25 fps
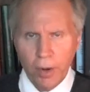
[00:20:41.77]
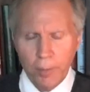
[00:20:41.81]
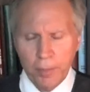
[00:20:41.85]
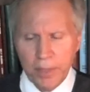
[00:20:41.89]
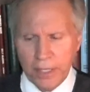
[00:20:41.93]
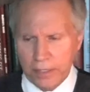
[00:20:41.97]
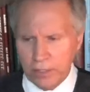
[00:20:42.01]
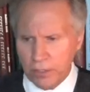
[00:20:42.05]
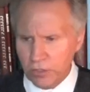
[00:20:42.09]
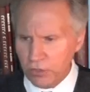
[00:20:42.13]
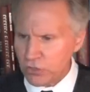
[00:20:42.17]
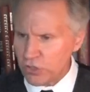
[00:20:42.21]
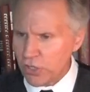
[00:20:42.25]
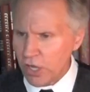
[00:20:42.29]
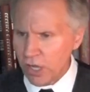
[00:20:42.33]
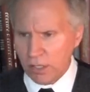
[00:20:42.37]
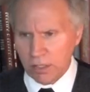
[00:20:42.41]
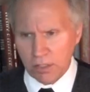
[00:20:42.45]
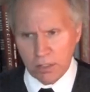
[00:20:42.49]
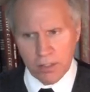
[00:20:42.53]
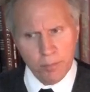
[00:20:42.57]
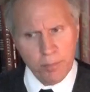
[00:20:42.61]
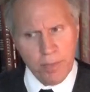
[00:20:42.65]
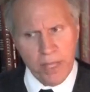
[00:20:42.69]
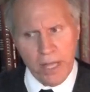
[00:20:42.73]
I mean, you're
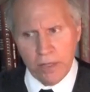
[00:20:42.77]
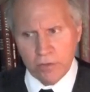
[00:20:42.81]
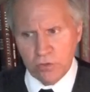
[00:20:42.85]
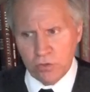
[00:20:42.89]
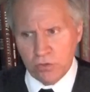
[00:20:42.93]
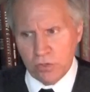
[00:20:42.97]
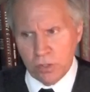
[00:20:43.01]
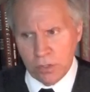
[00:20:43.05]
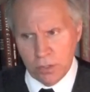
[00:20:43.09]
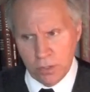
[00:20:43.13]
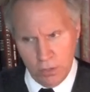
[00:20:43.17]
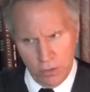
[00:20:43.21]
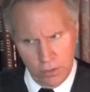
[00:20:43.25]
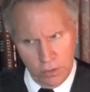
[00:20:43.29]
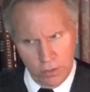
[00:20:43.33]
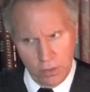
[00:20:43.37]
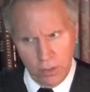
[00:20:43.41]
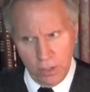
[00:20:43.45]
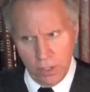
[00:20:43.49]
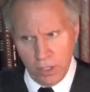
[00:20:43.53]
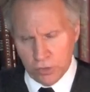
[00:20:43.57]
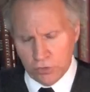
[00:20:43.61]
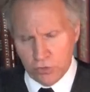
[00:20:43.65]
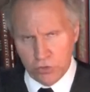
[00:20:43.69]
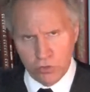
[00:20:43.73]
talking about a